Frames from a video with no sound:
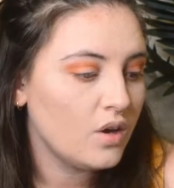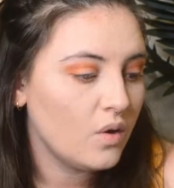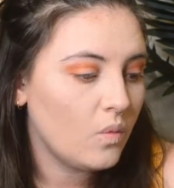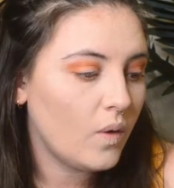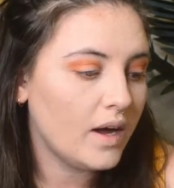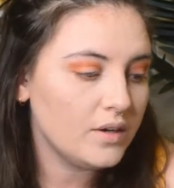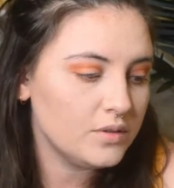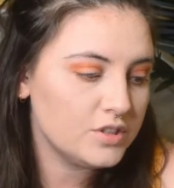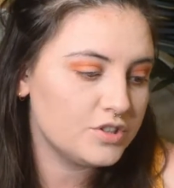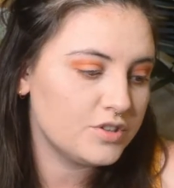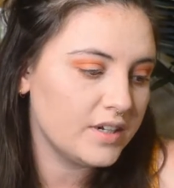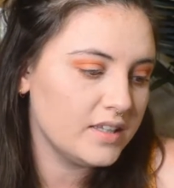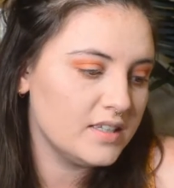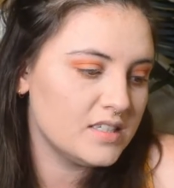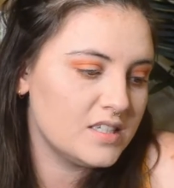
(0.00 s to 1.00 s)
Why do
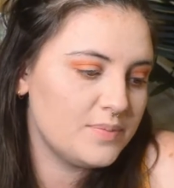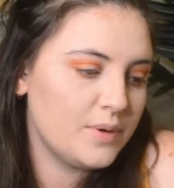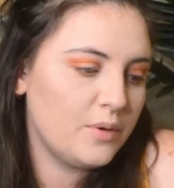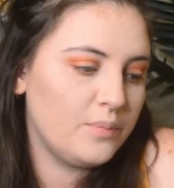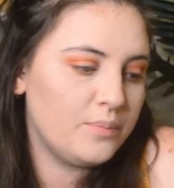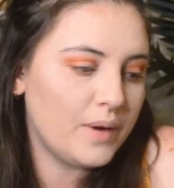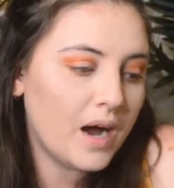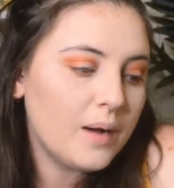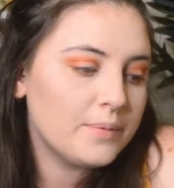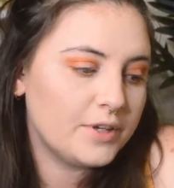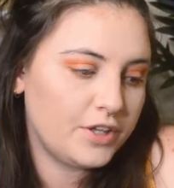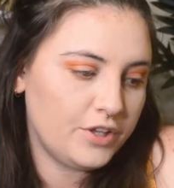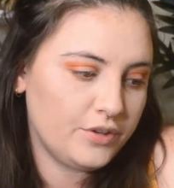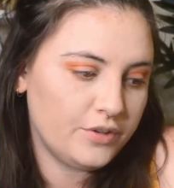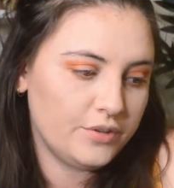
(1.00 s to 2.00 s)
Australians spell
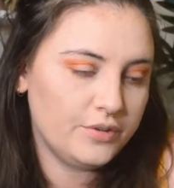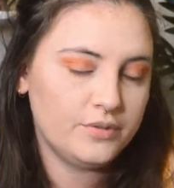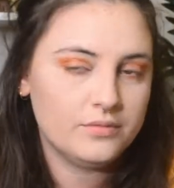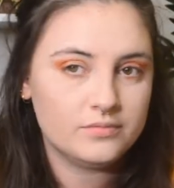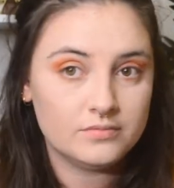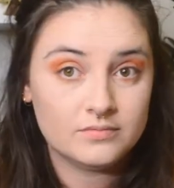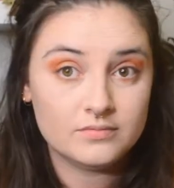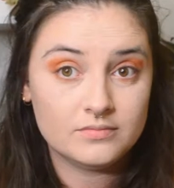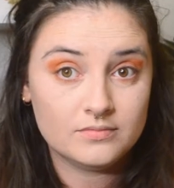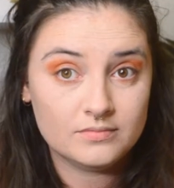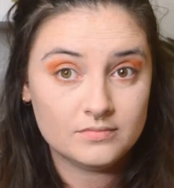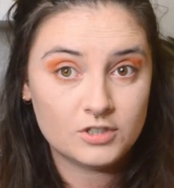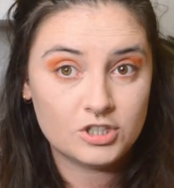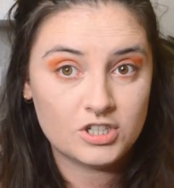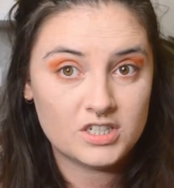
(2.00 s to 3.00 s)
barbecue?
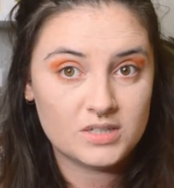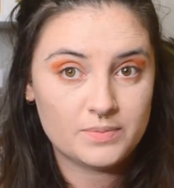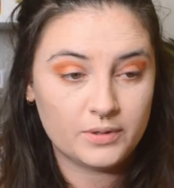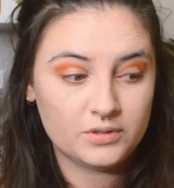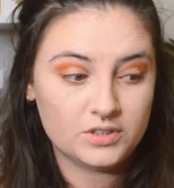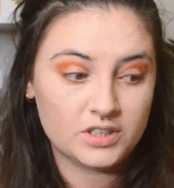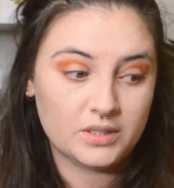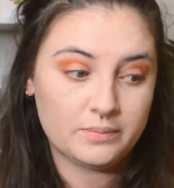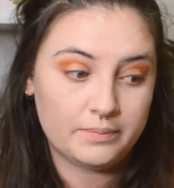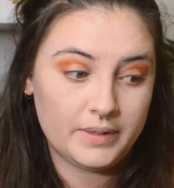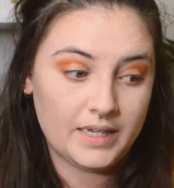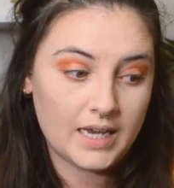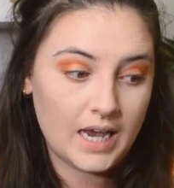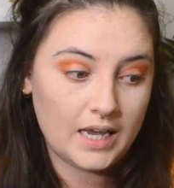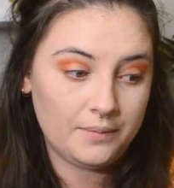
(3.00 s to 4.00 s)
She spelled it
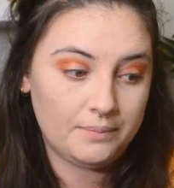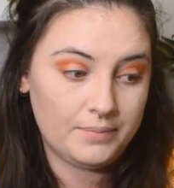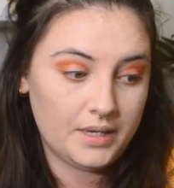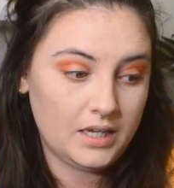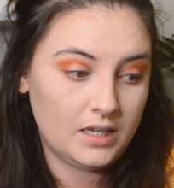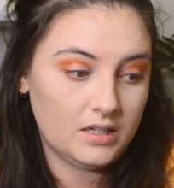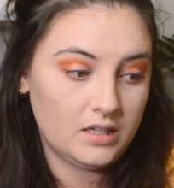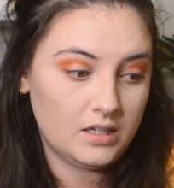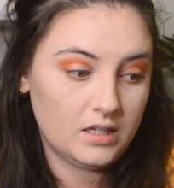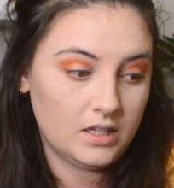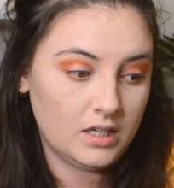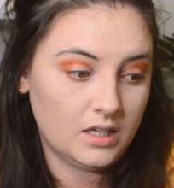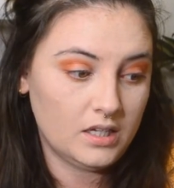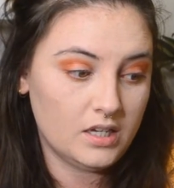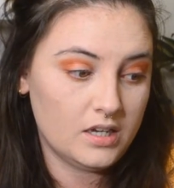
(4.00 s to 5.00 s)

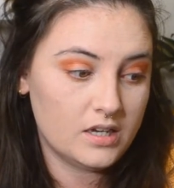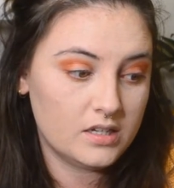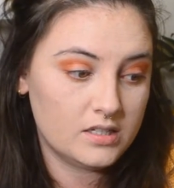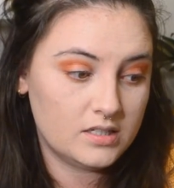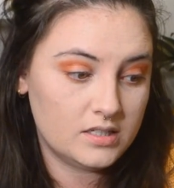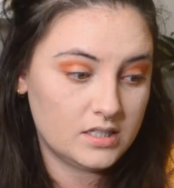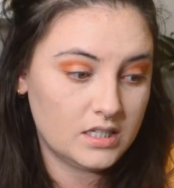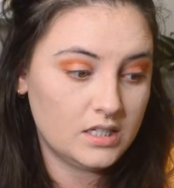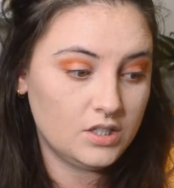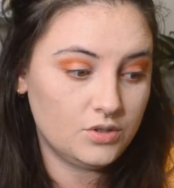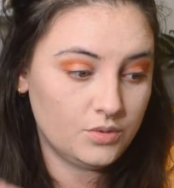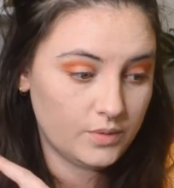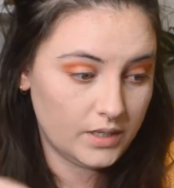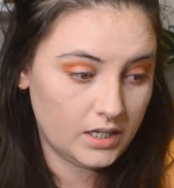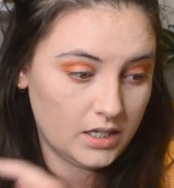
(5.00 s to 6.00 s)

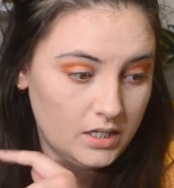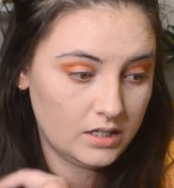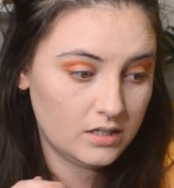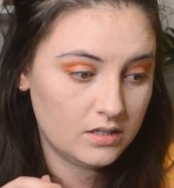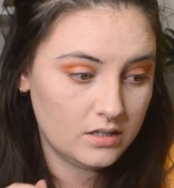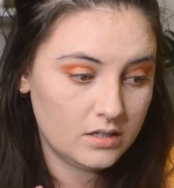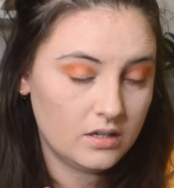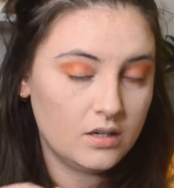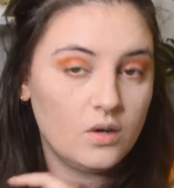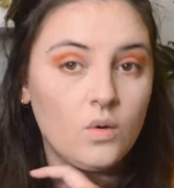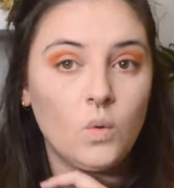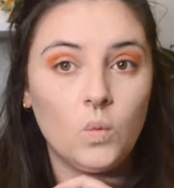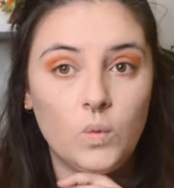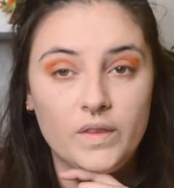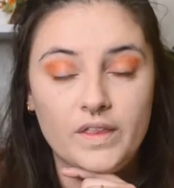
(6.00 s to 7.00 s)
B-A-B-E-C-U-E
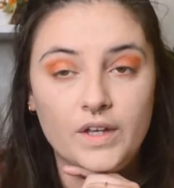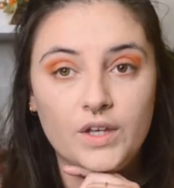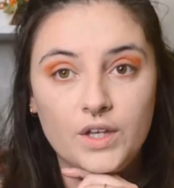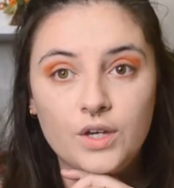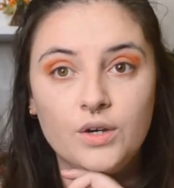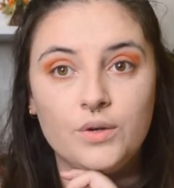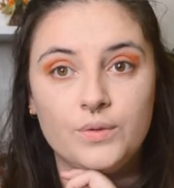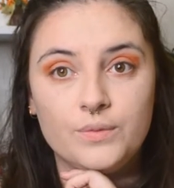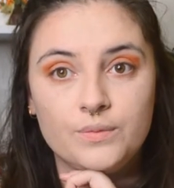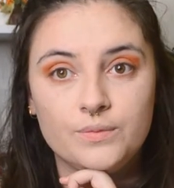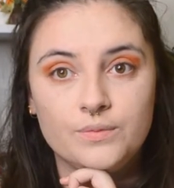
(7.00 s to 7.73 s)
with a Q.